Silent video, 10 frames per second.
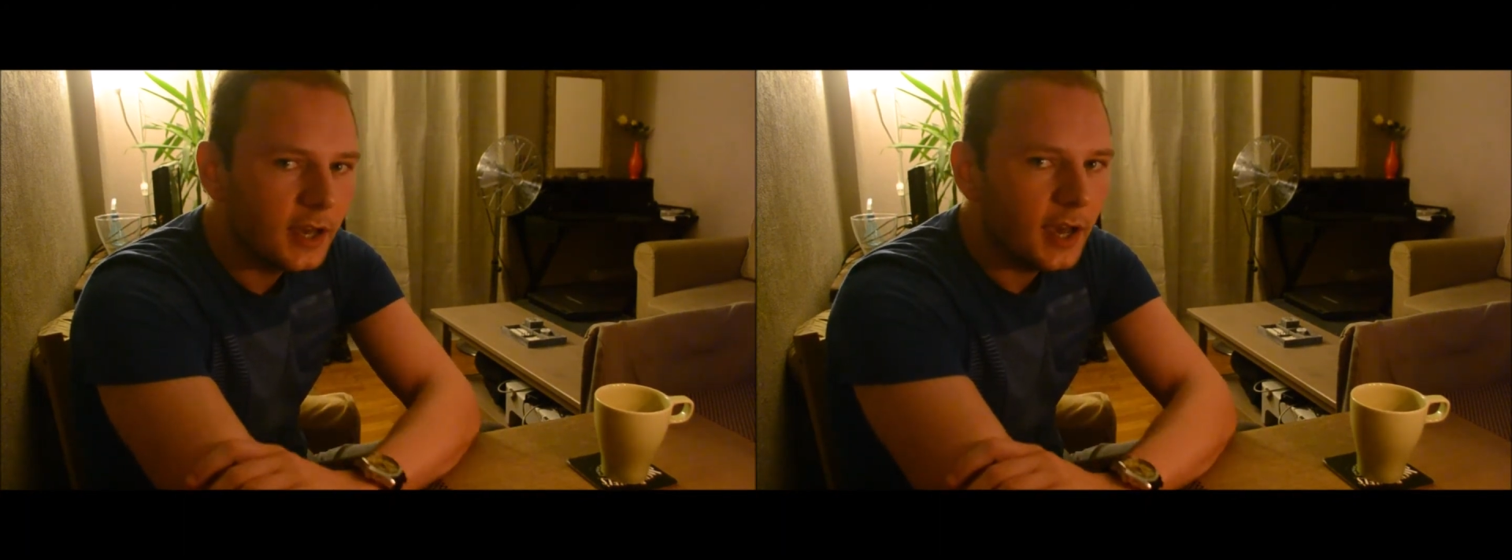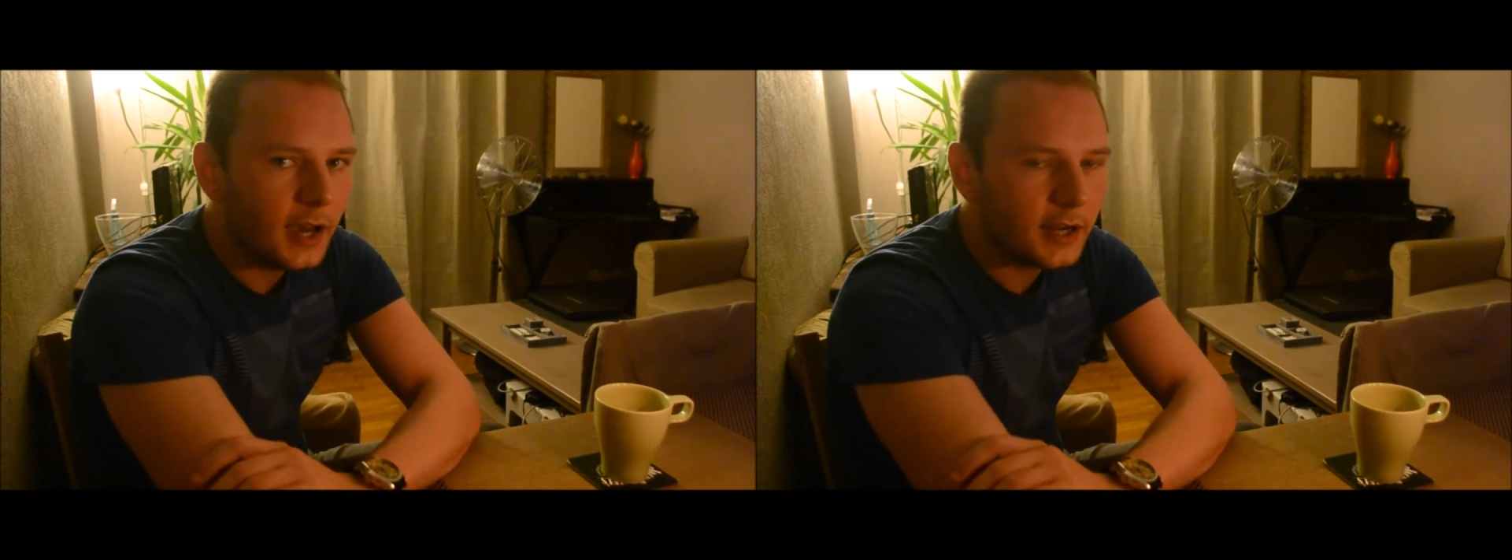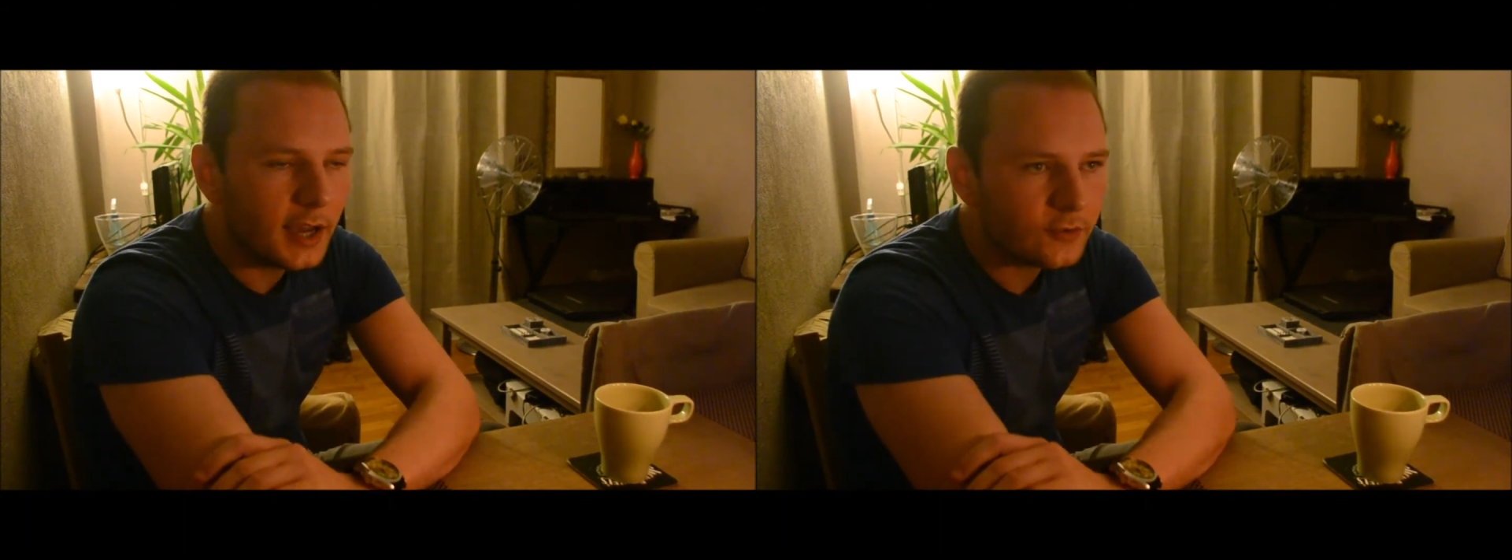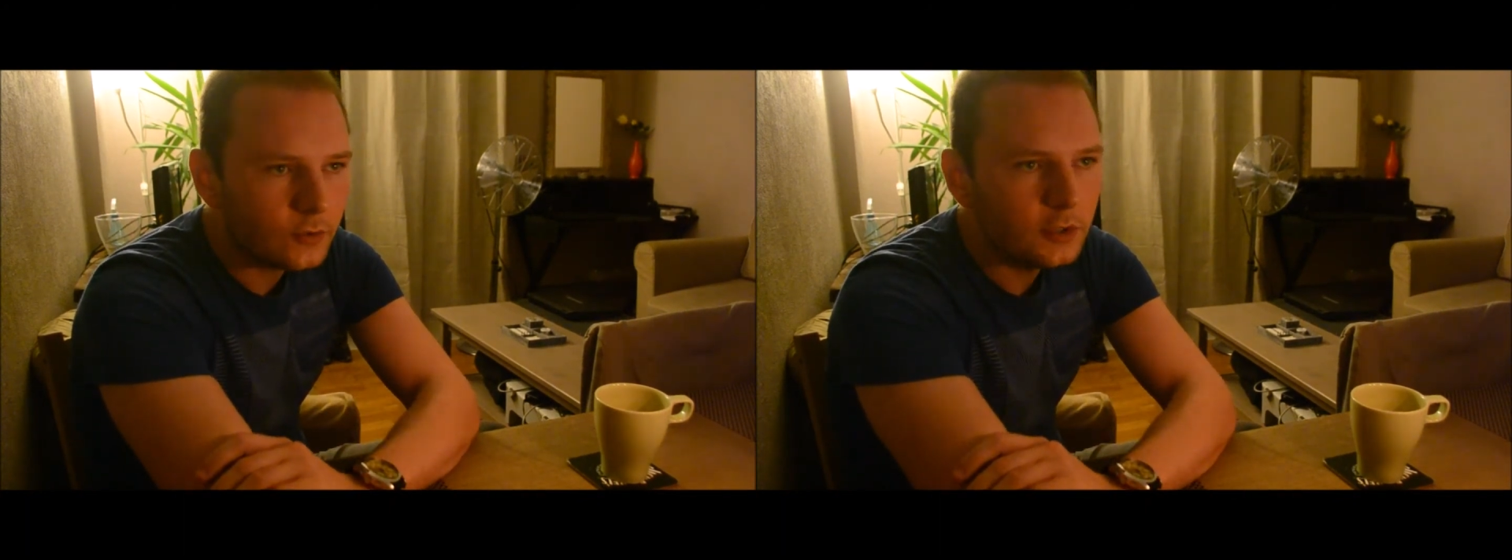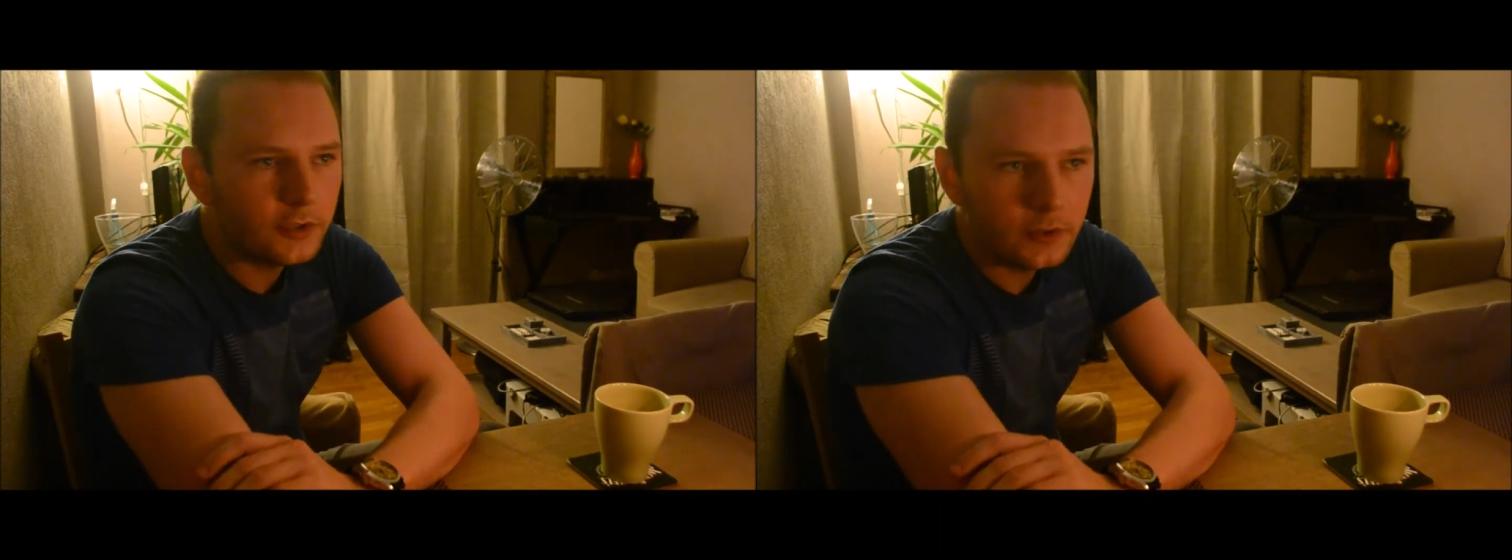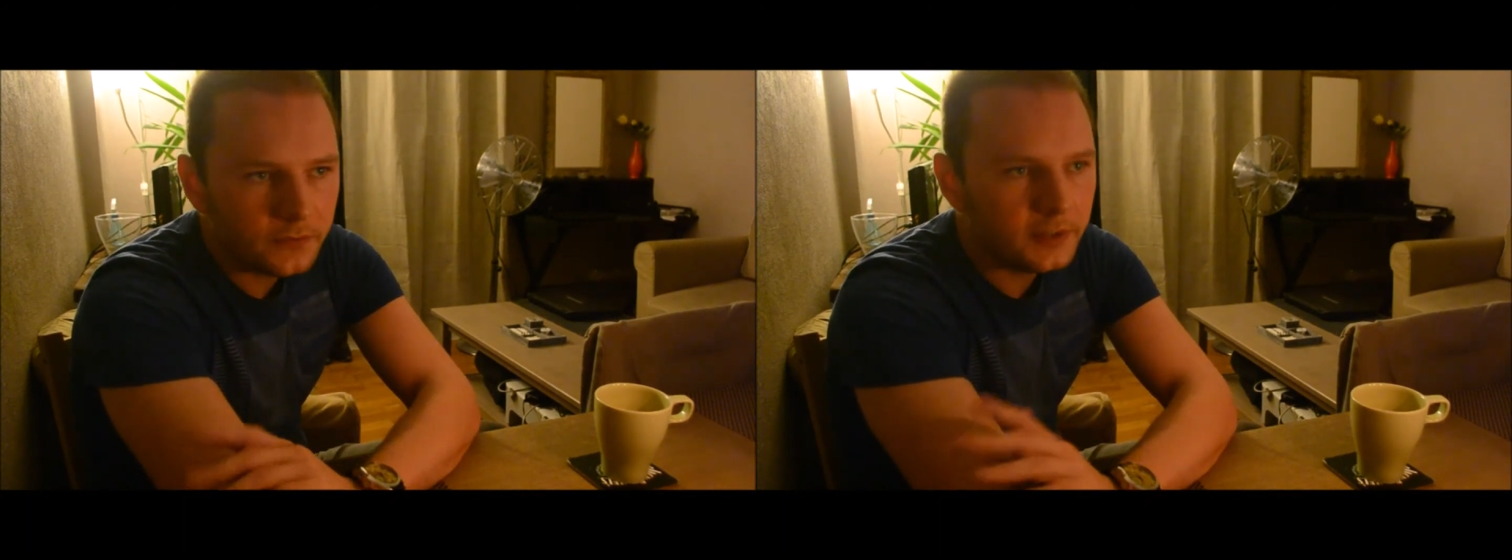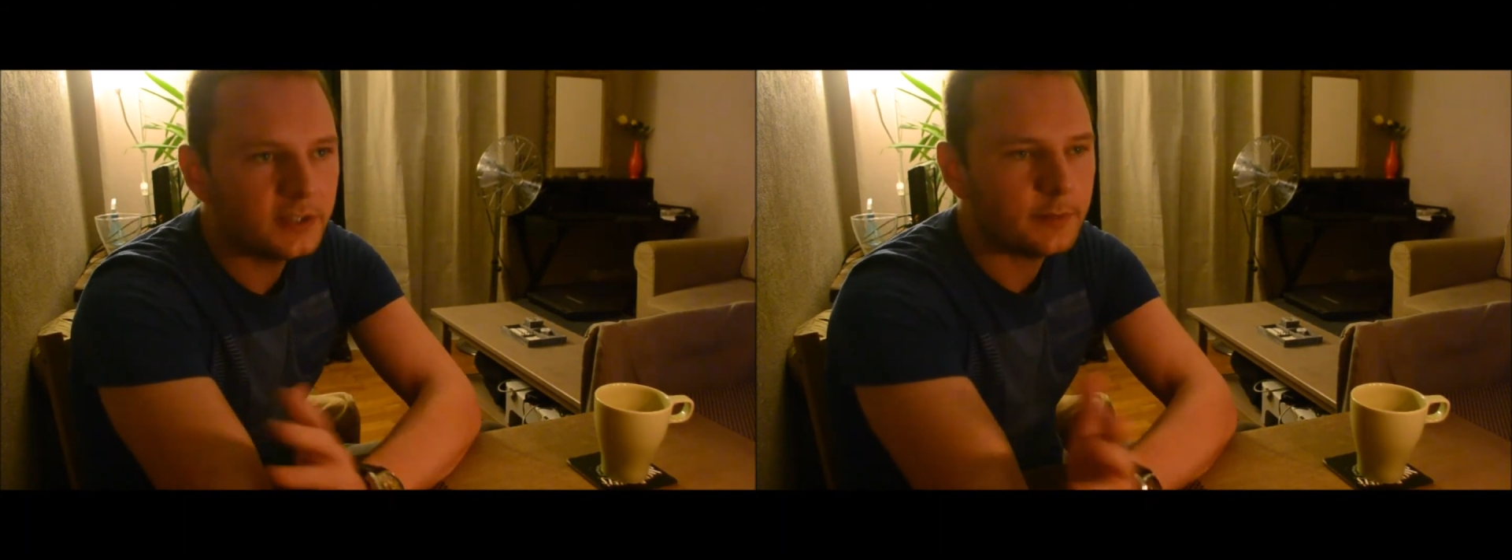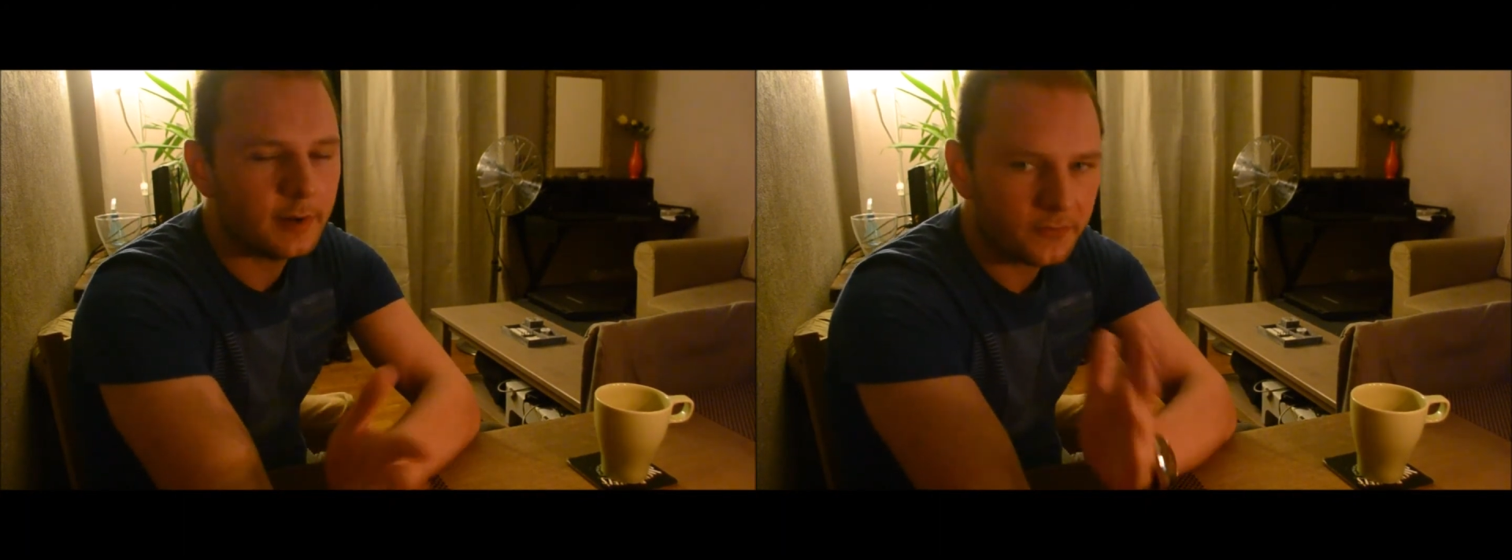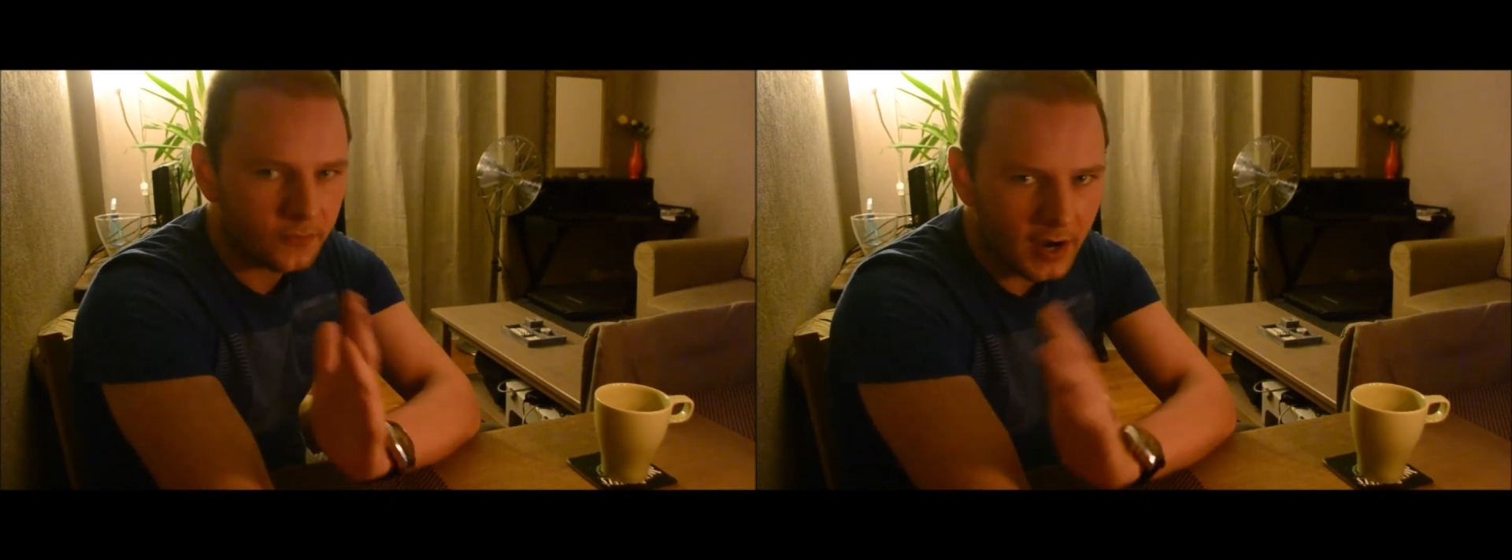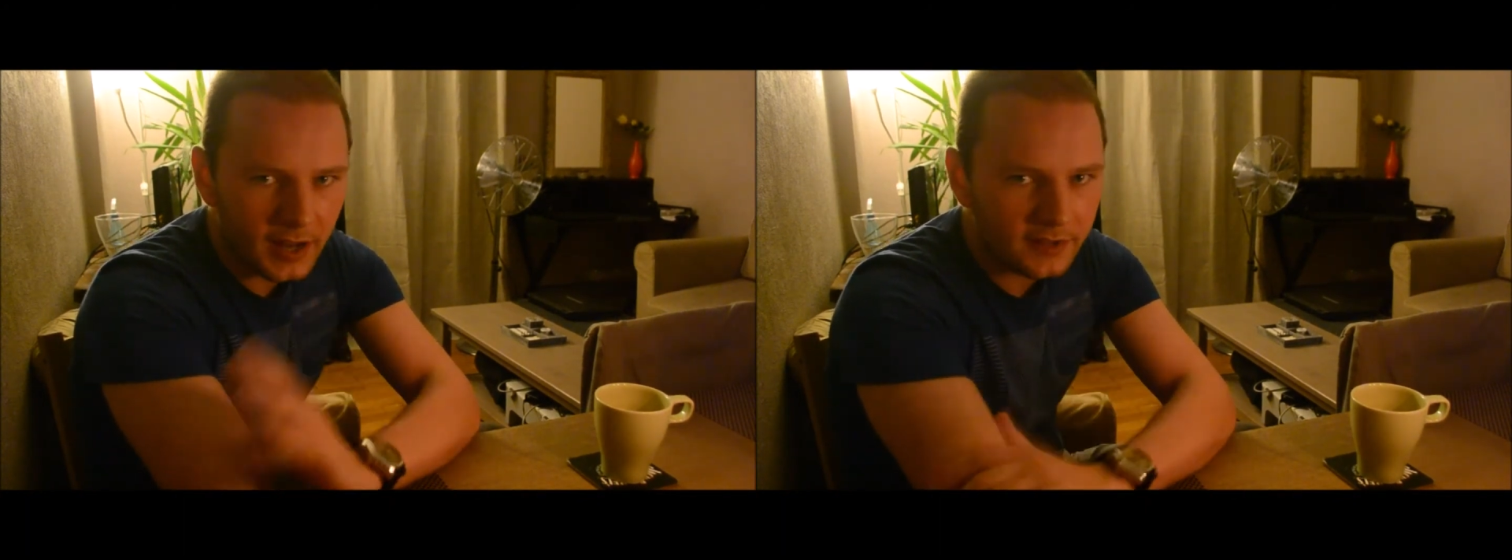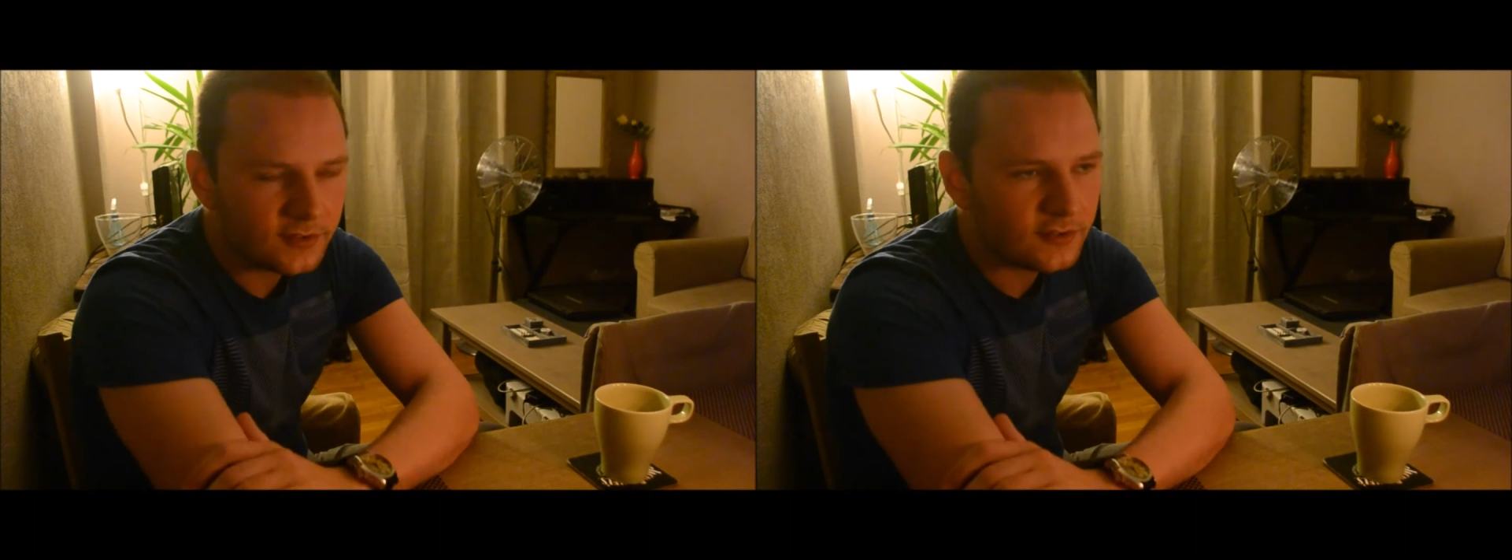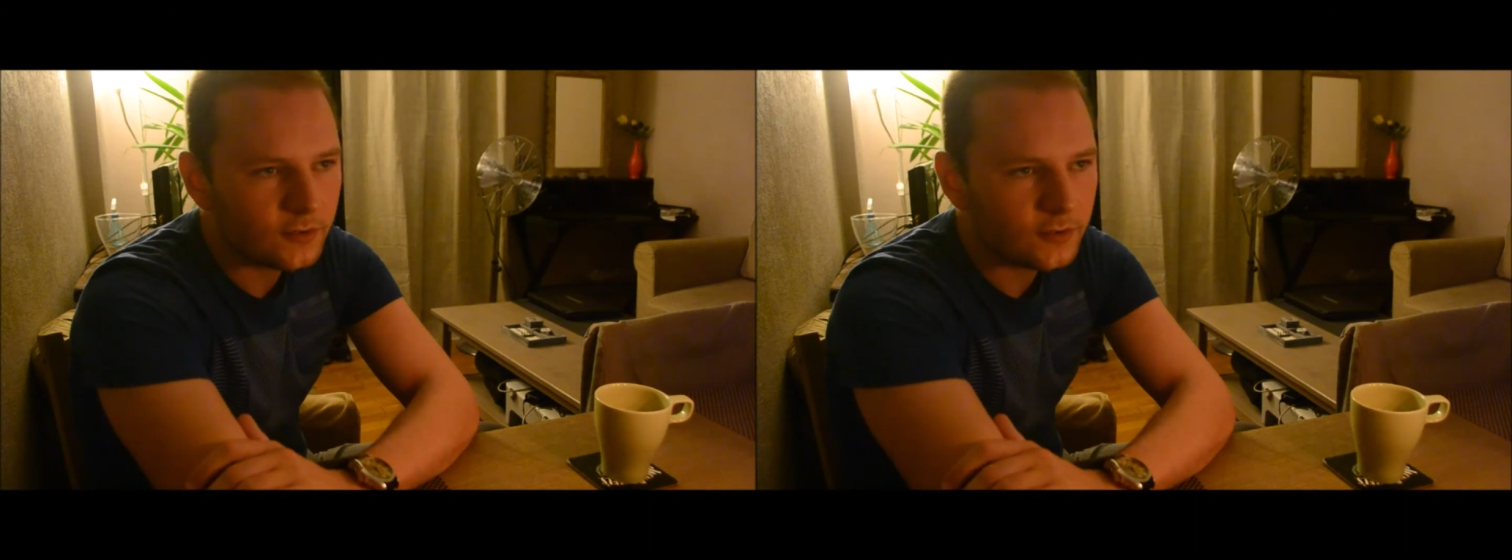and it has all the good things about France,